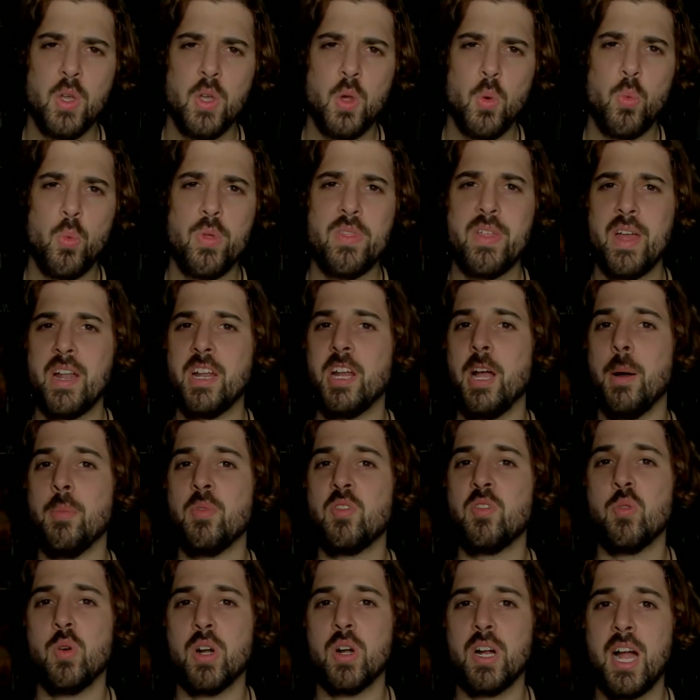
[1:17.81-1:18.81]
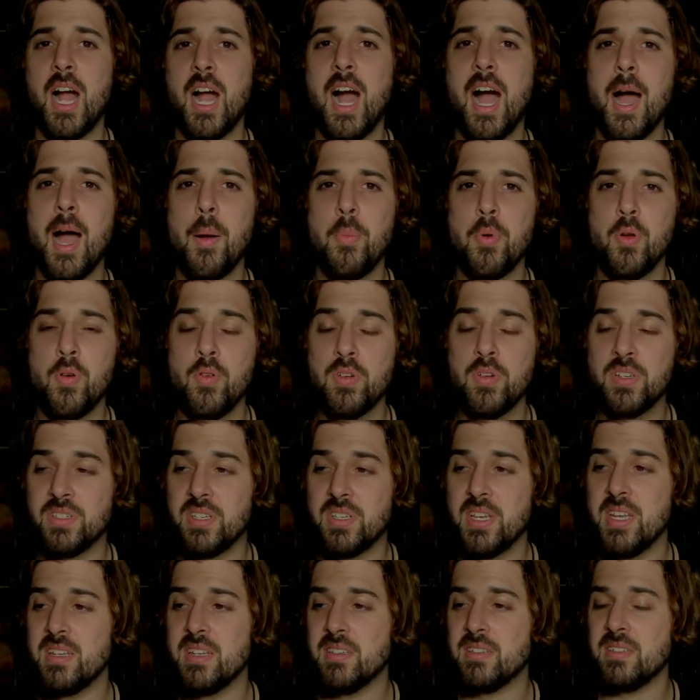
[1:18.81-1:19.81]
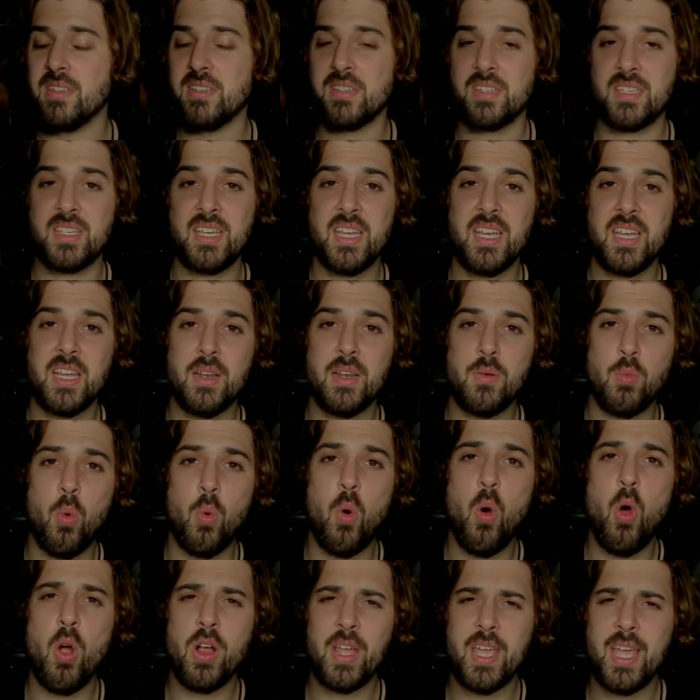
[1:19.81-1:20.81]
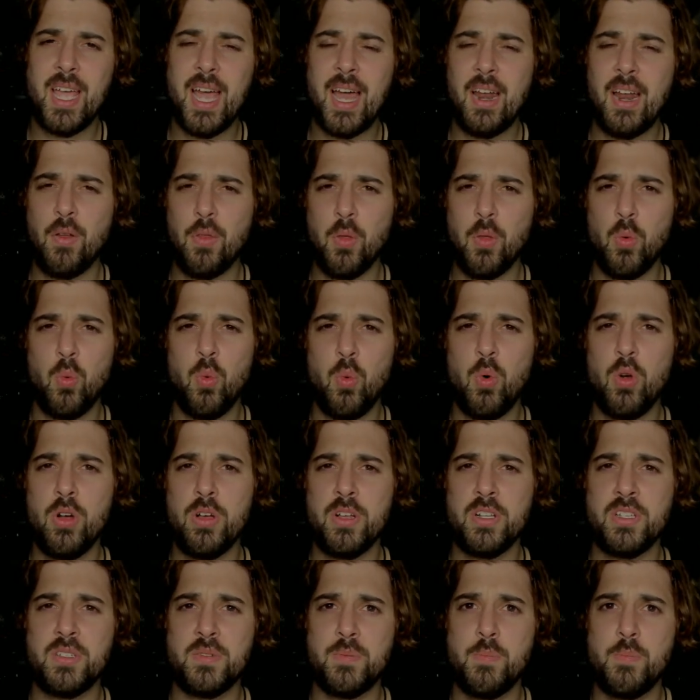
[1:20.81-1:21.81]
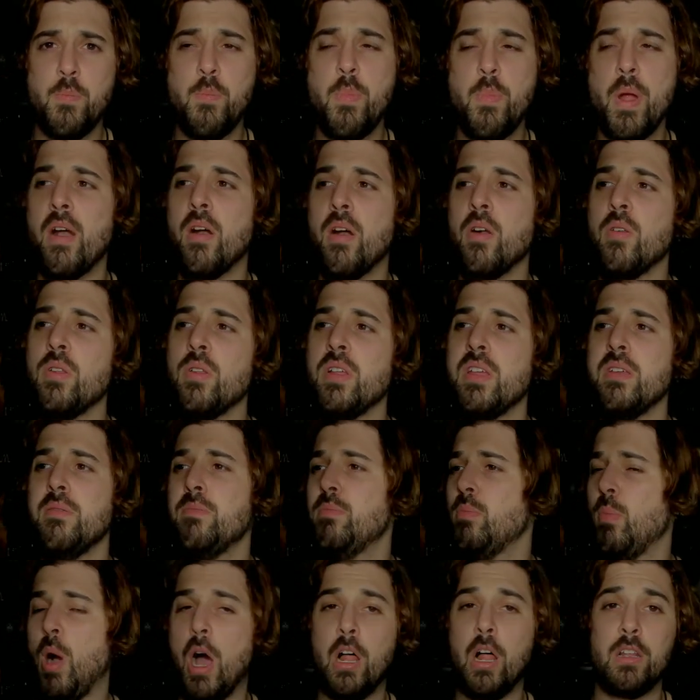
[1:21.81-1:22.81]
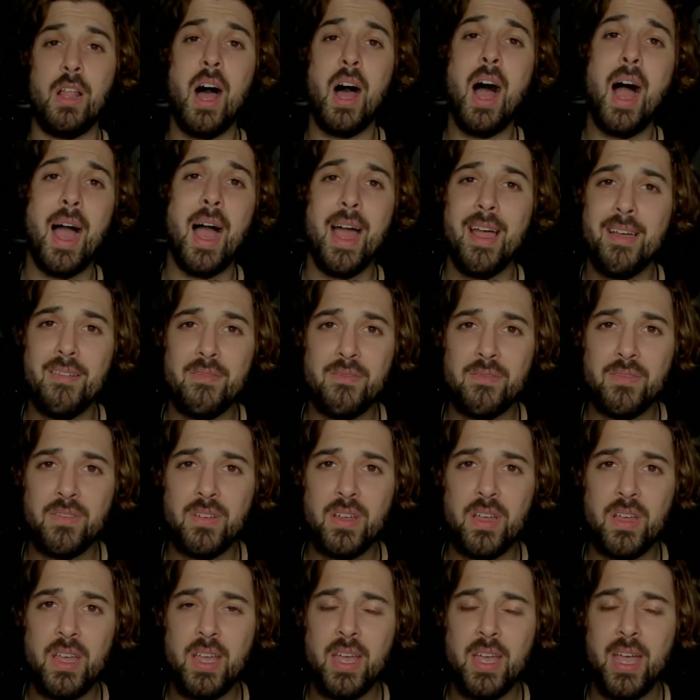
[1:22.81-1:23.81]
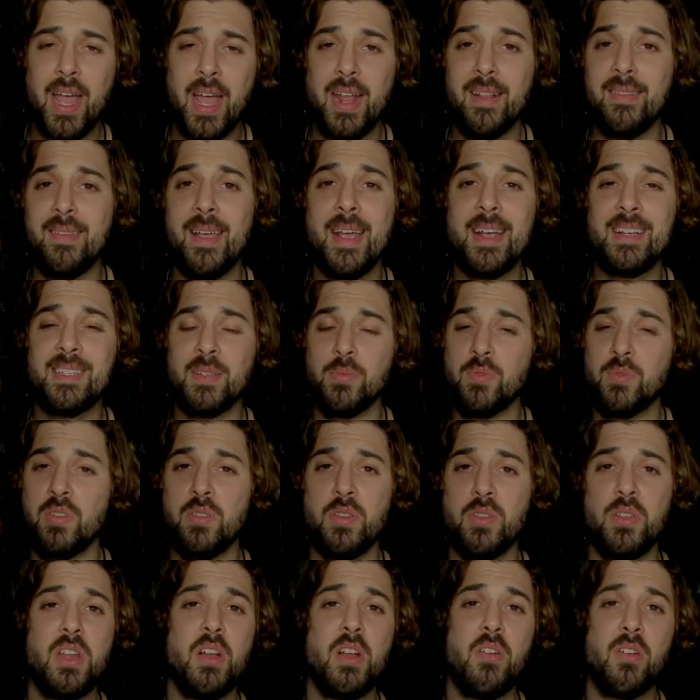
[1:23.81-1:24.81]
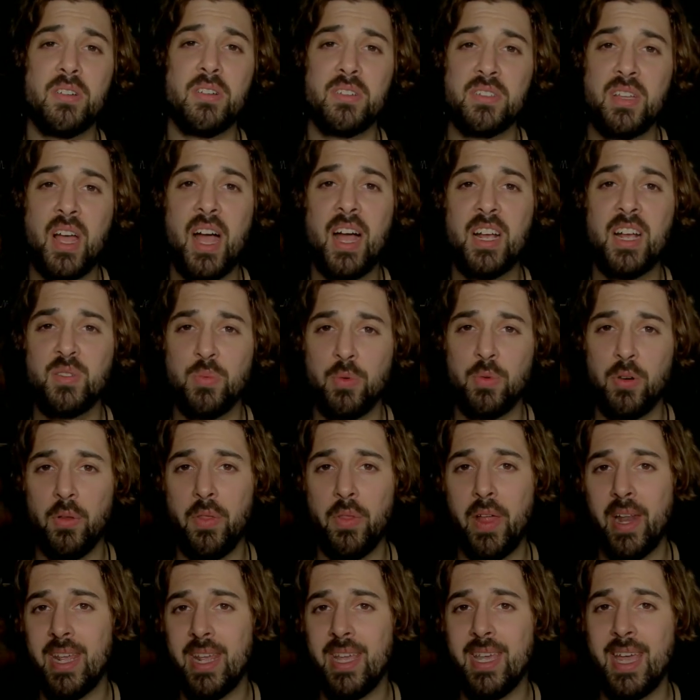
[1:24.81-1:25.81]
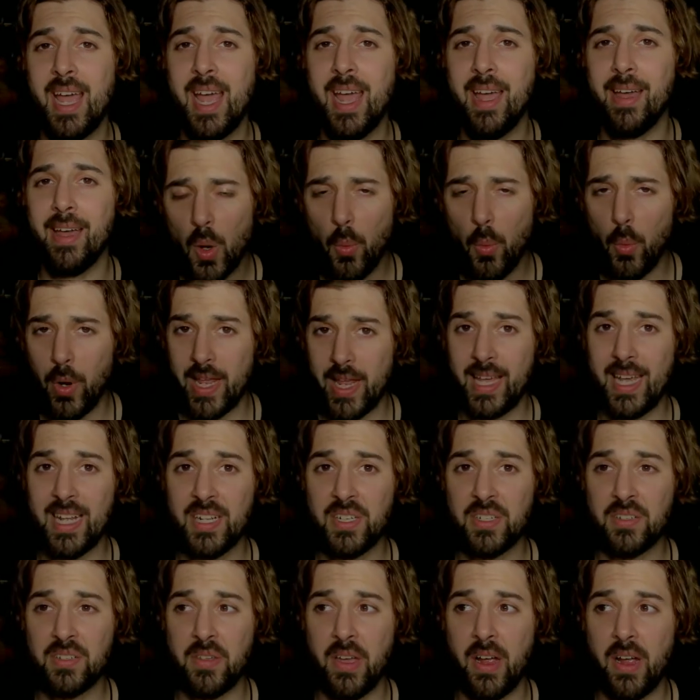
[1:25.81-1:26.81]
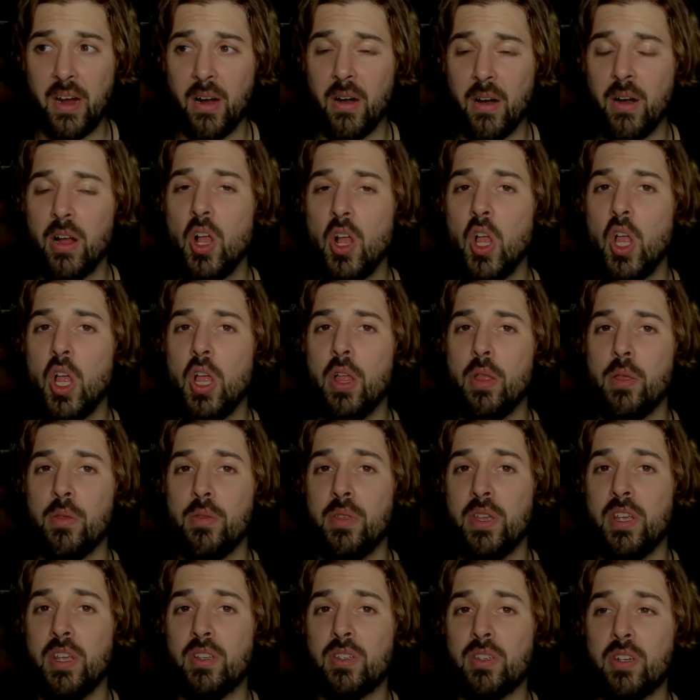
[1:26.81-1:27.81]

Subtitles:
We then come to a cop who sees this kid walking out of the woods, barely alive, and takes him to the nearest hospital that he can. When he gets there, these